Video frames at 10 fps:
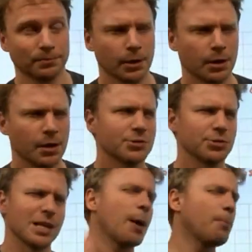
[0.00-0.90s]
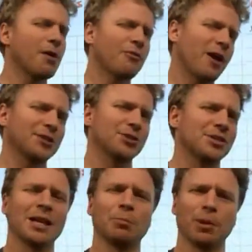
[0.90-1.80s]
So the top of my fraction is
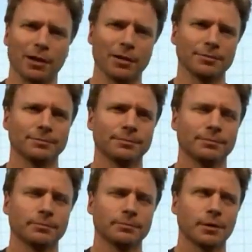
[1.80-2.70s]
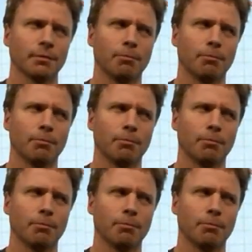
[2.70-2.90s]
getting bigger, the